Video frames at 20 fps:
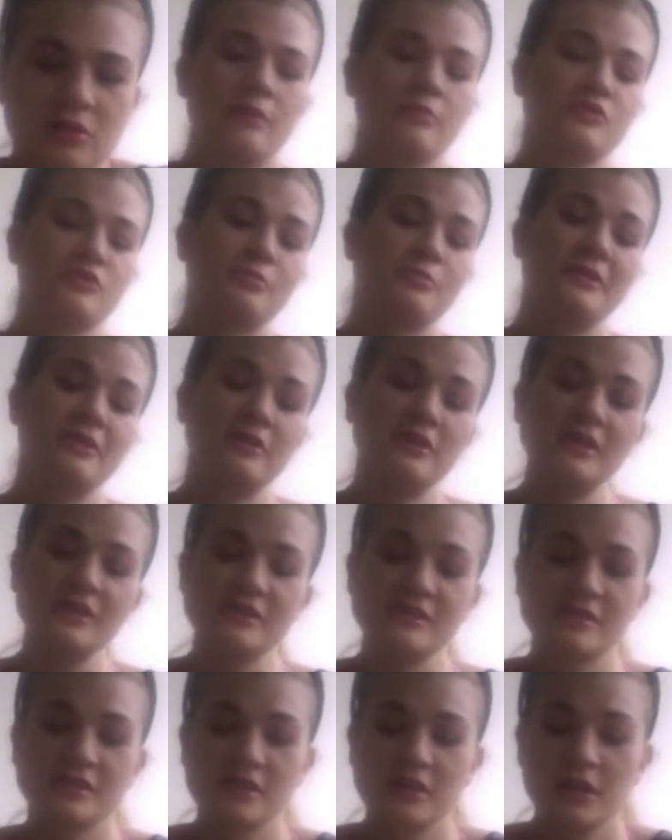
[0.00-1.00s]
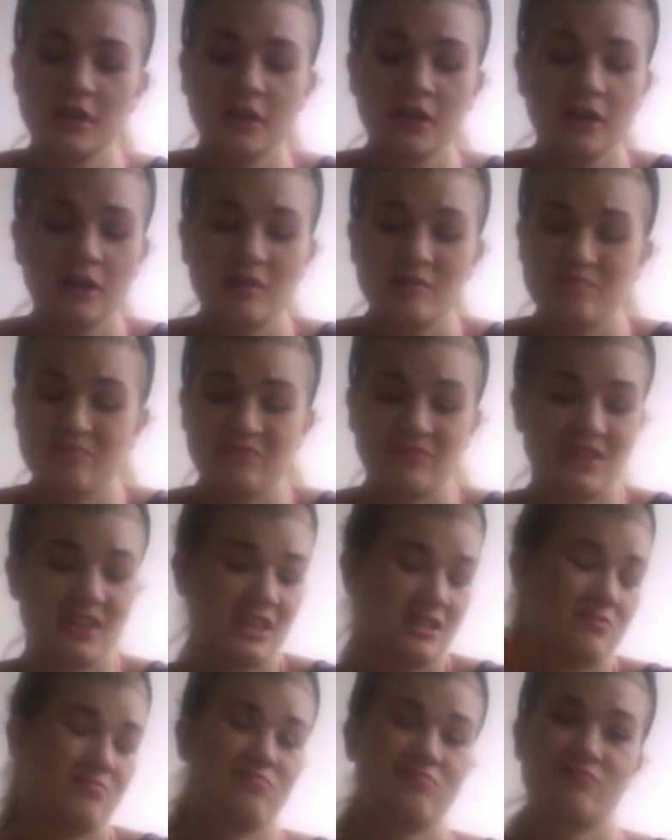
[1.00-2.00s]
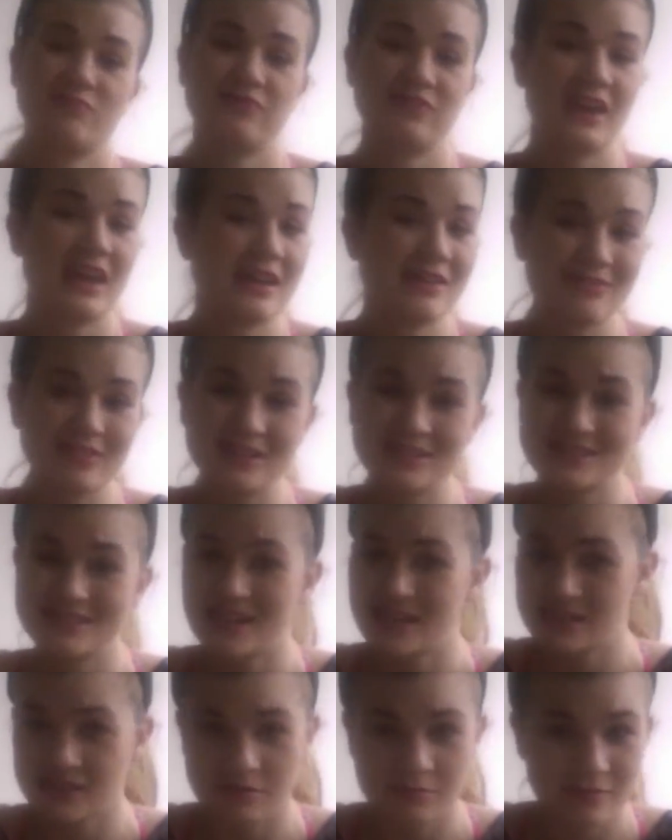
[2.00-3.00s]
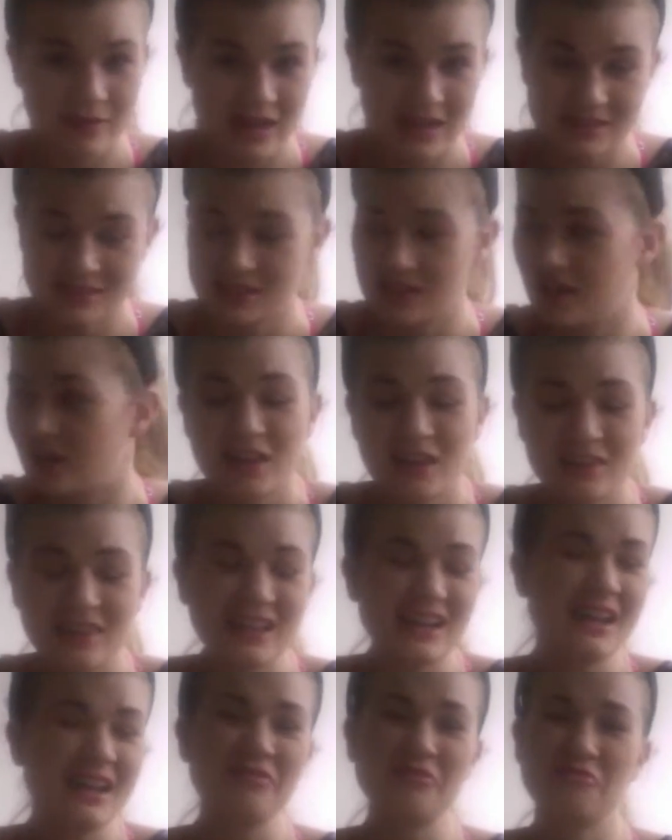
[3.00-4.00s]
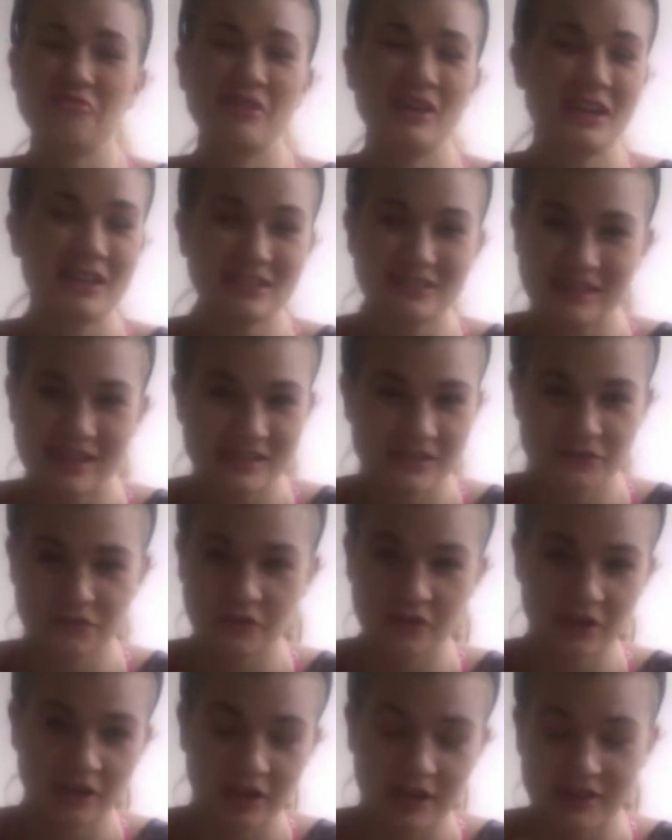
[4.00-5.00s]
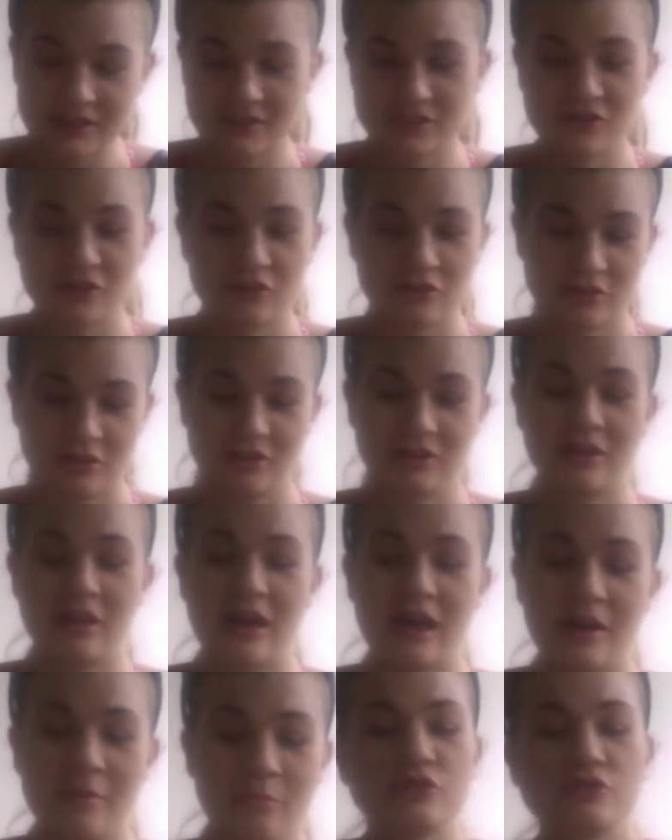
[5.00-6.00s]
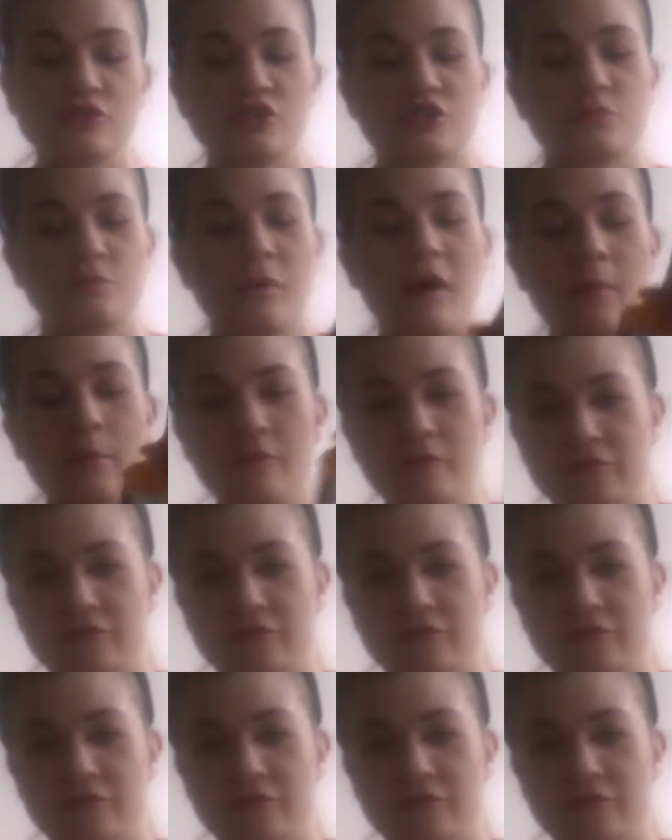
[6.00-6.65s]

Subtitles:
to be honest. Flavor doesn't matter. They never really taste very nice, not gonna lie. You just pop off